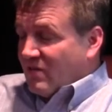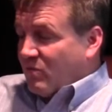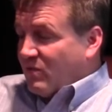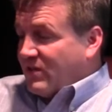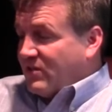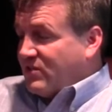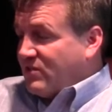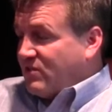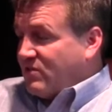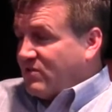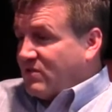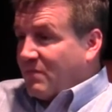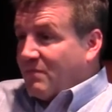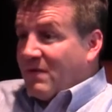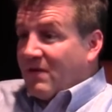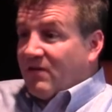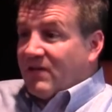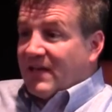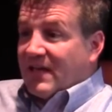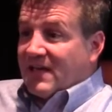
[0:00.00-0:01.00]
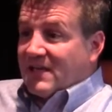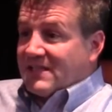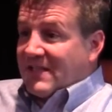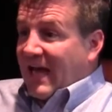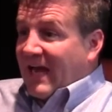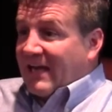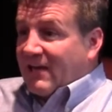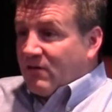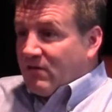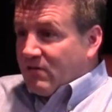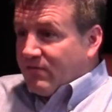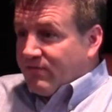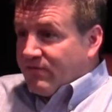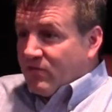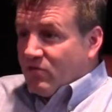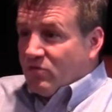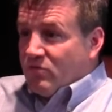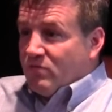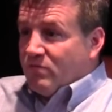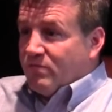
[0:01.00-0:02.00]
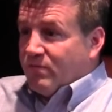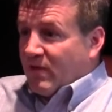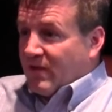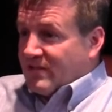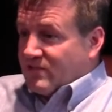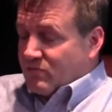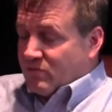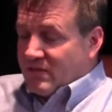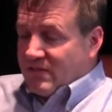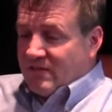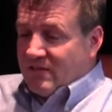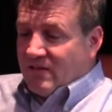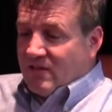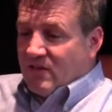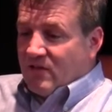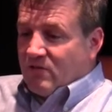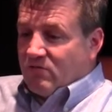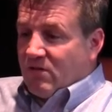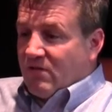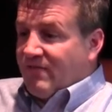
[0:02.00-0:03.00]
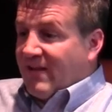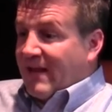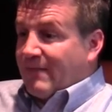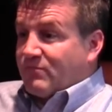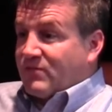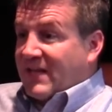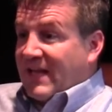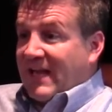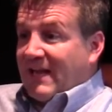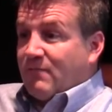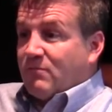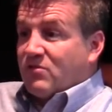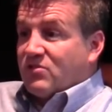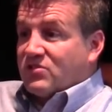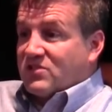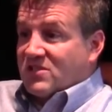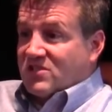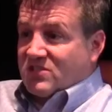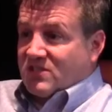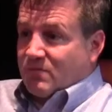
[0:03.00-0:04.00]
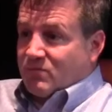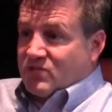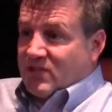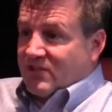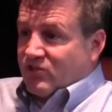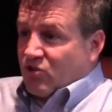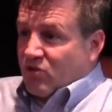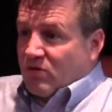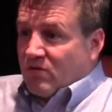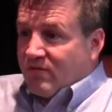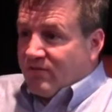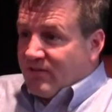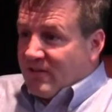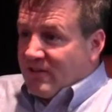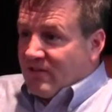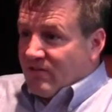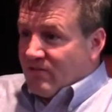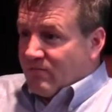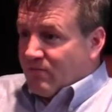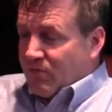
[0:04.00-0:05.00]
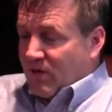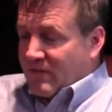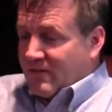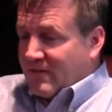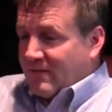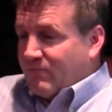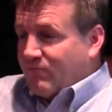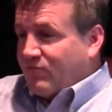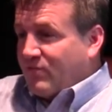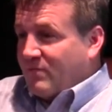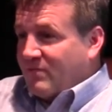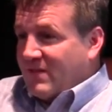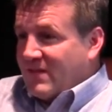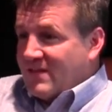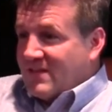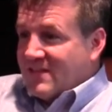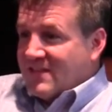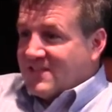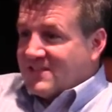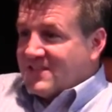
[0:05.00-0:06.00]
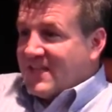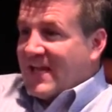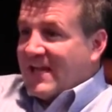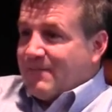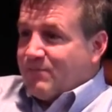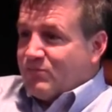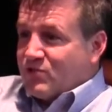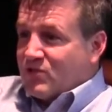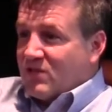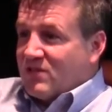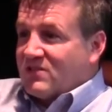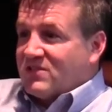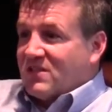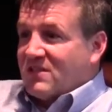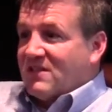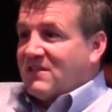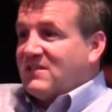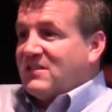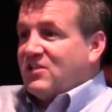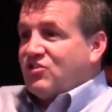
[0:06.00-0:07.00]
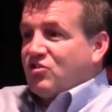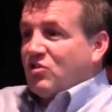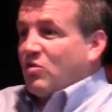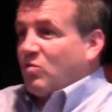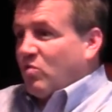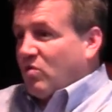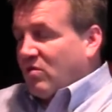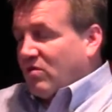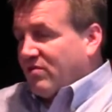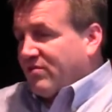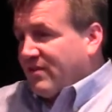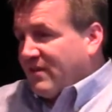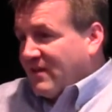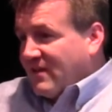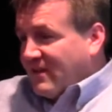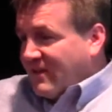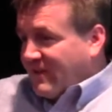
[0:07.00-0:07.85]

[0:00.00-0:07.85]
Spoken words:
We do the Marietta Diner food place. We revamped camera systems at Turner Field, brought them from the tapes onto the digital world.